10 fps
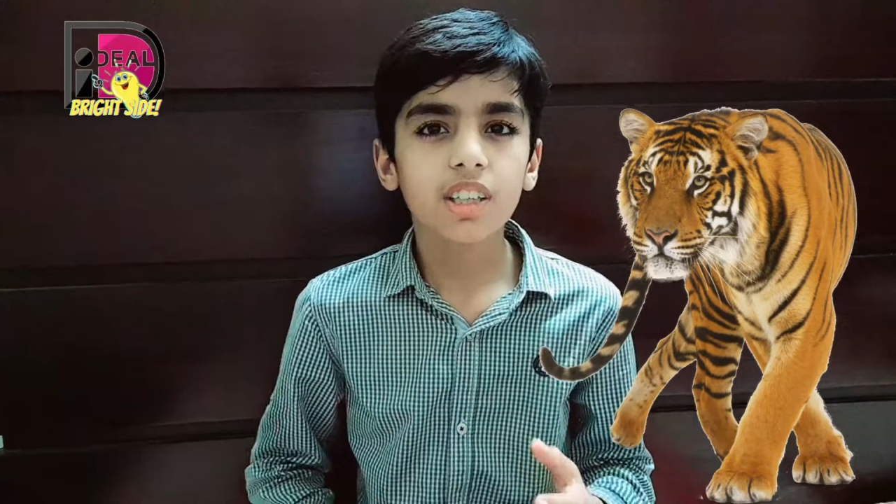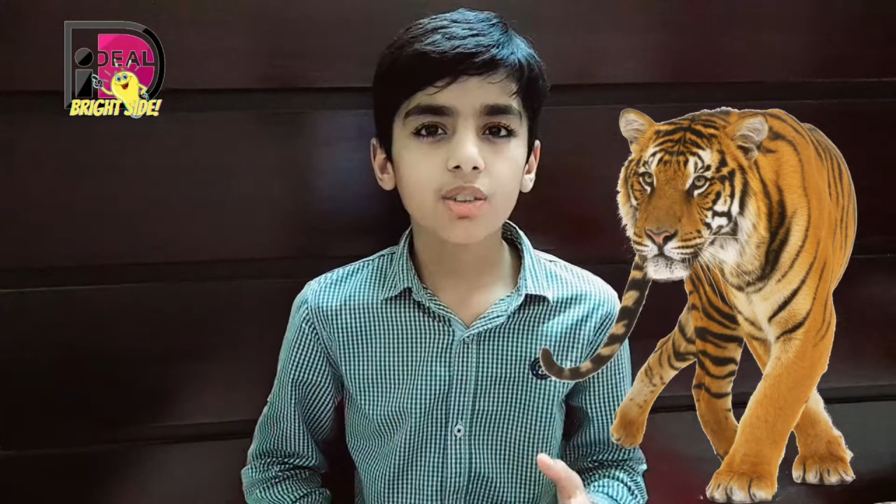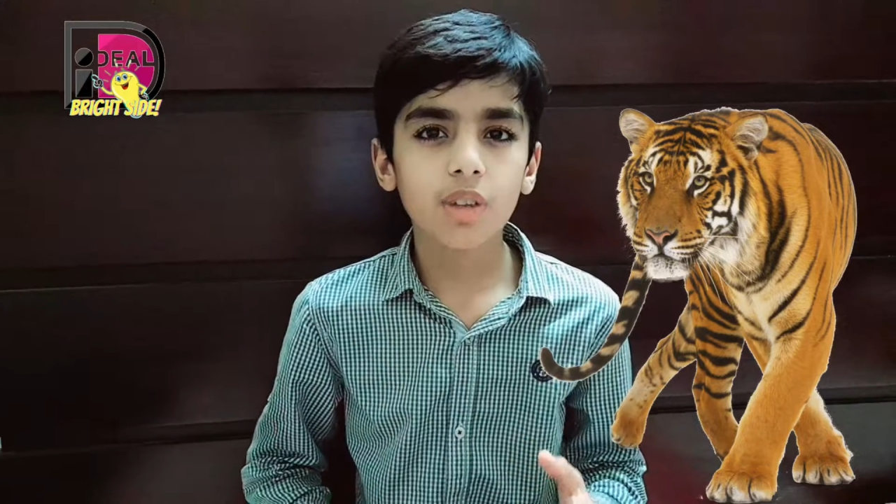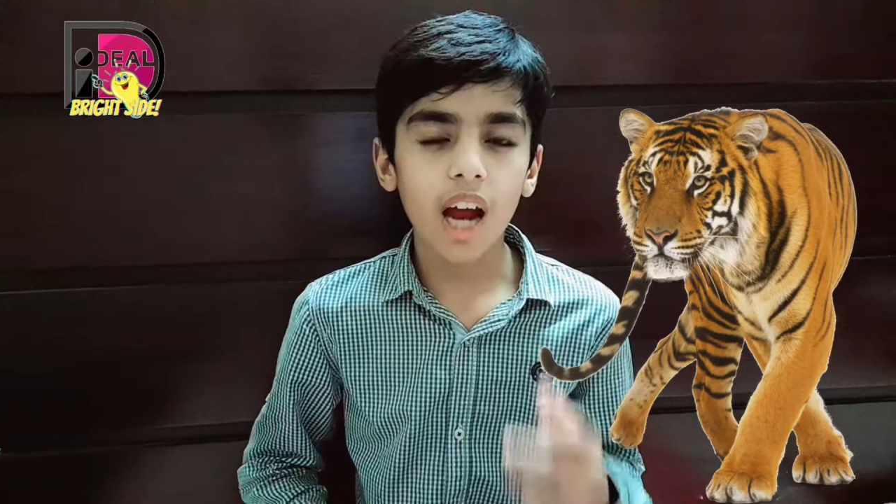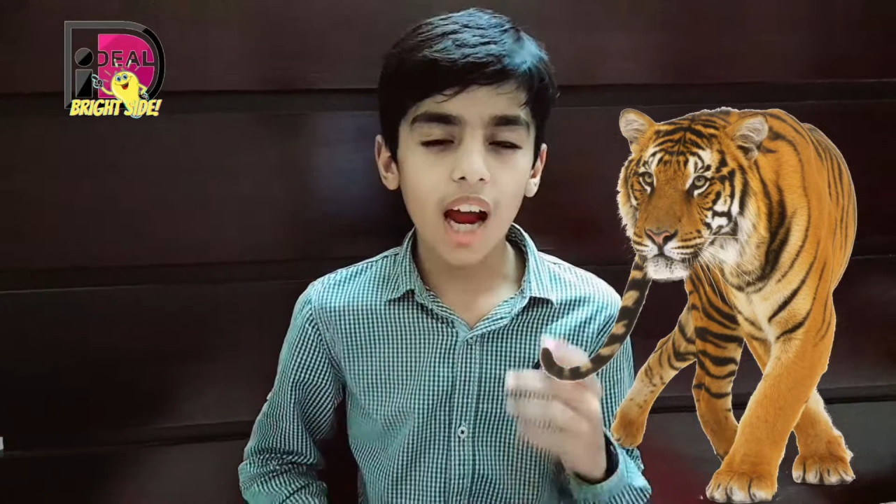
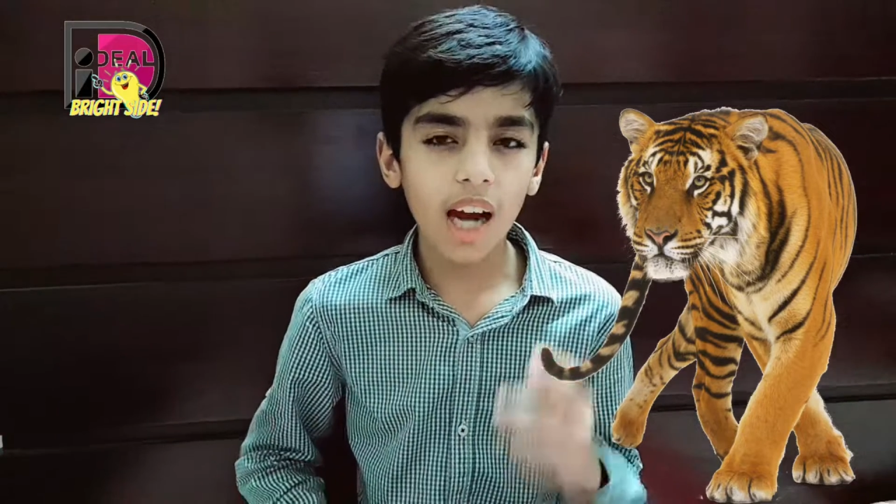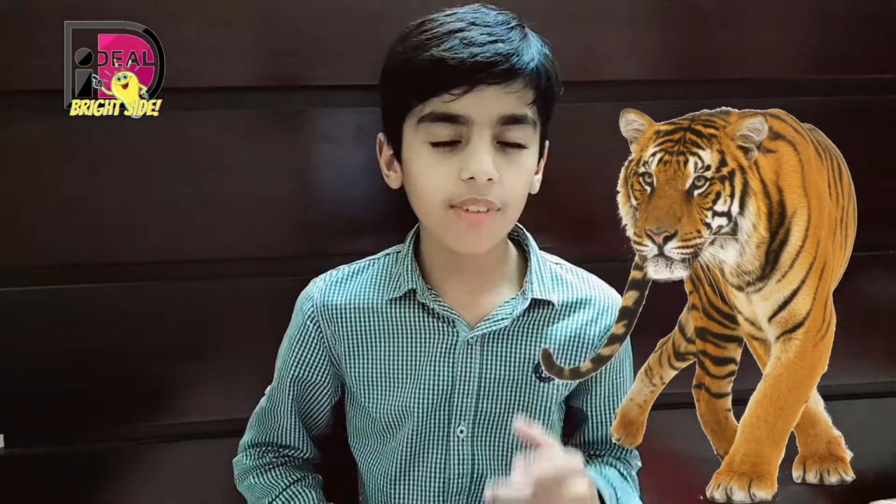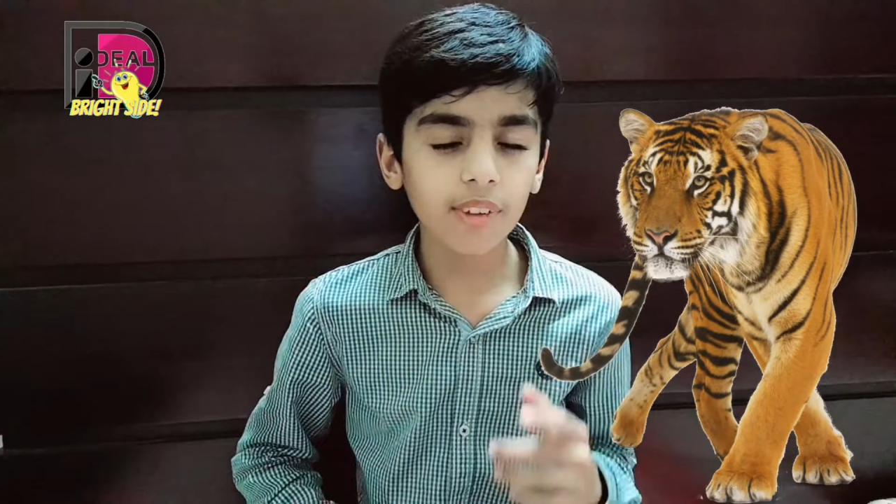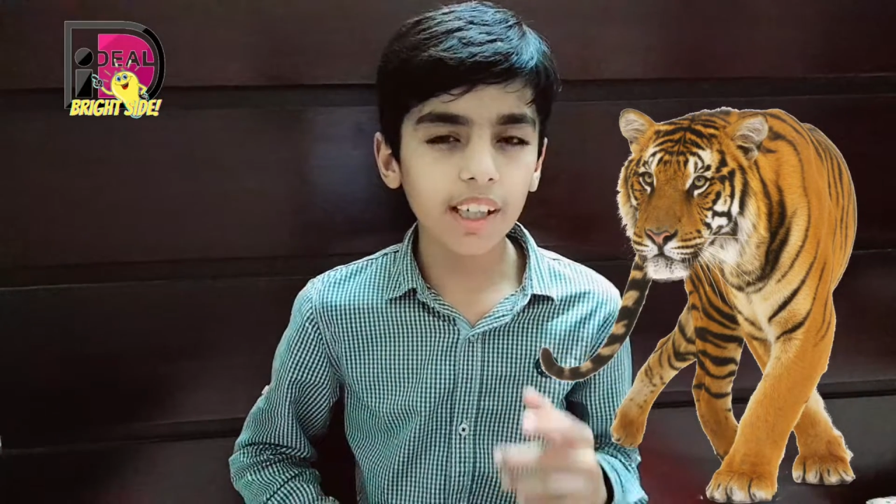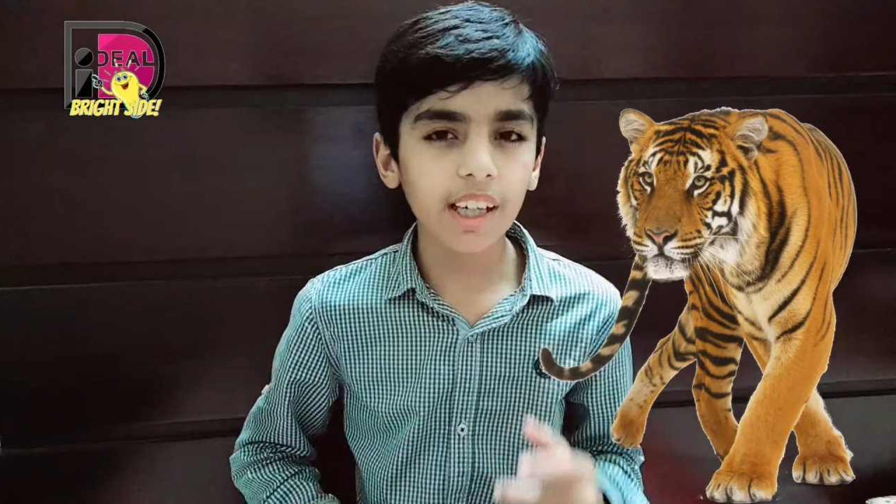to
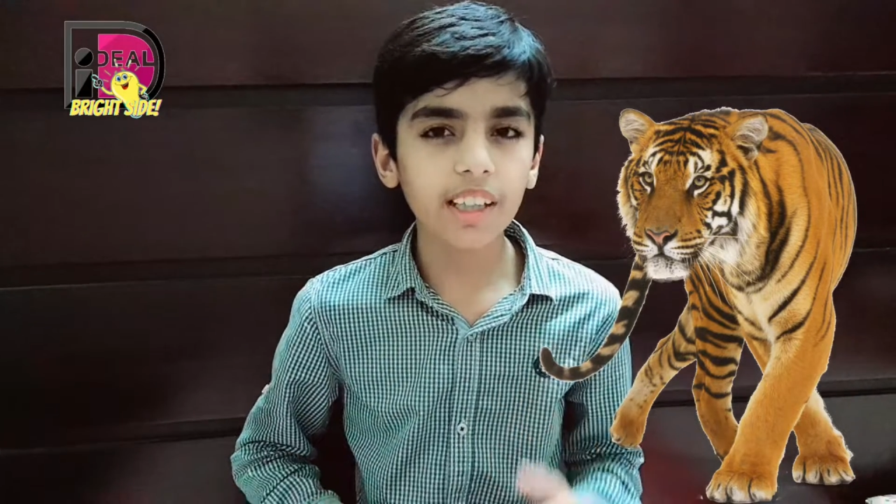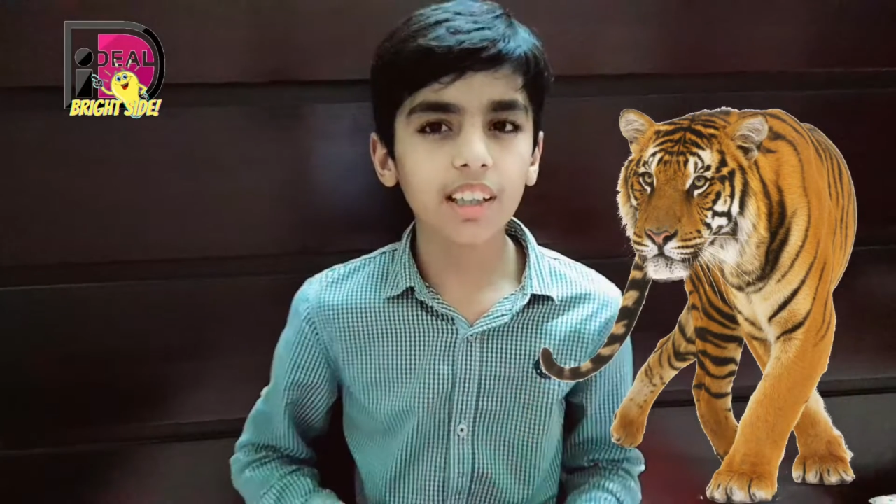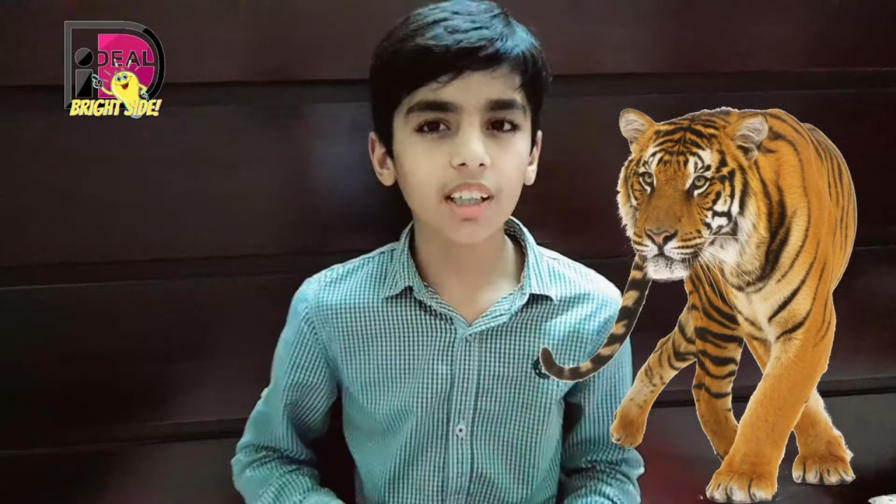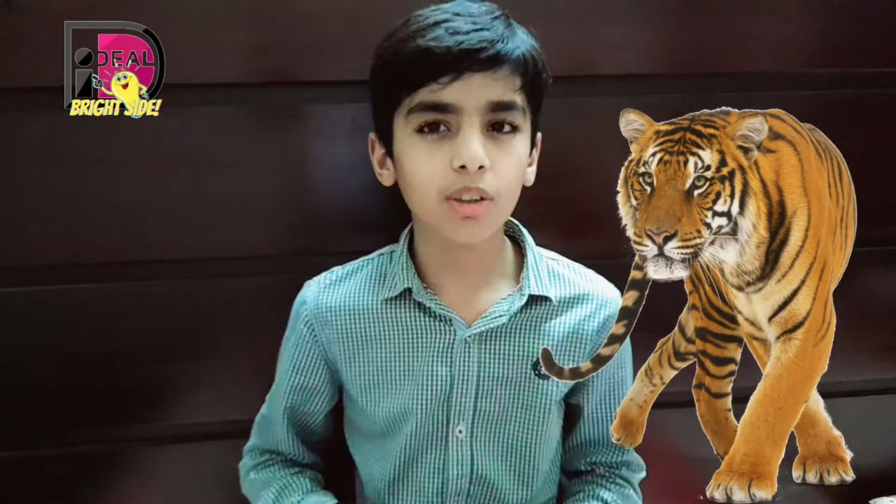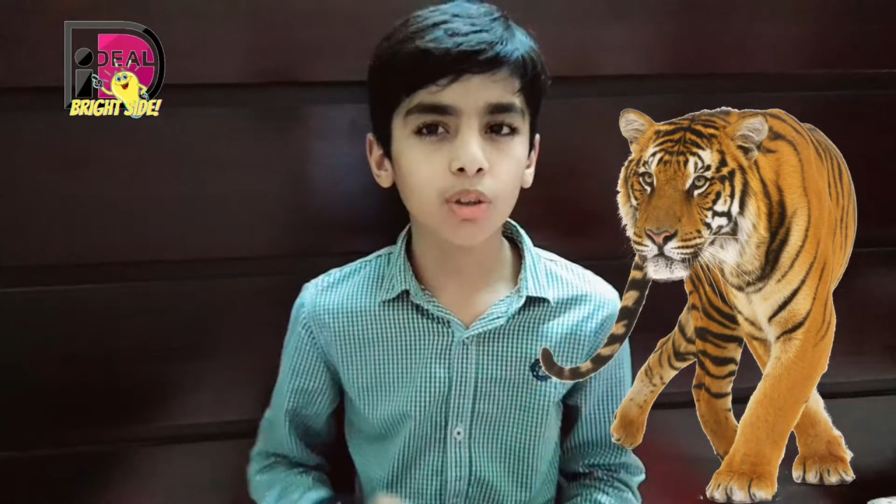advocate the